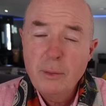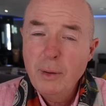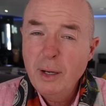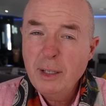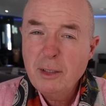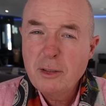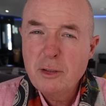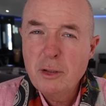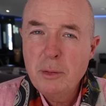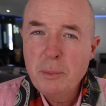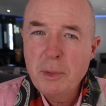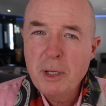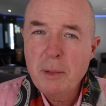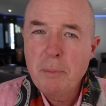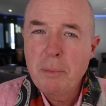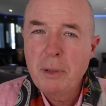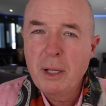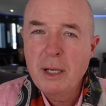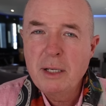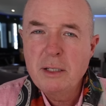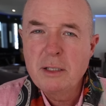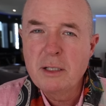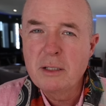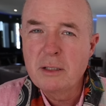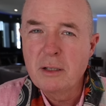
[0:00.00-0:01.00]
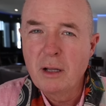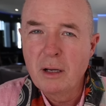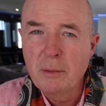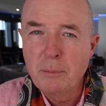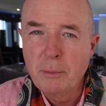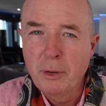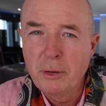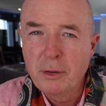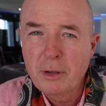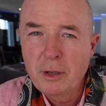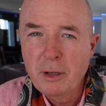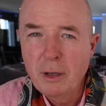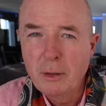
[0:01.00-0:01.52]
There aren't too many places like
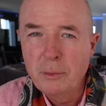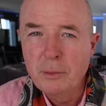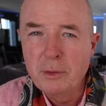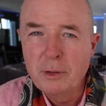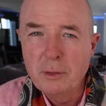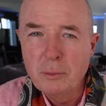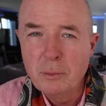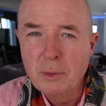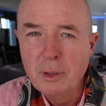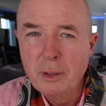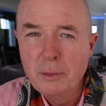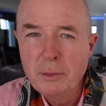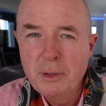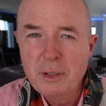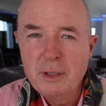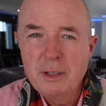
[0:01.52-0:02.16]
Monaco in the world.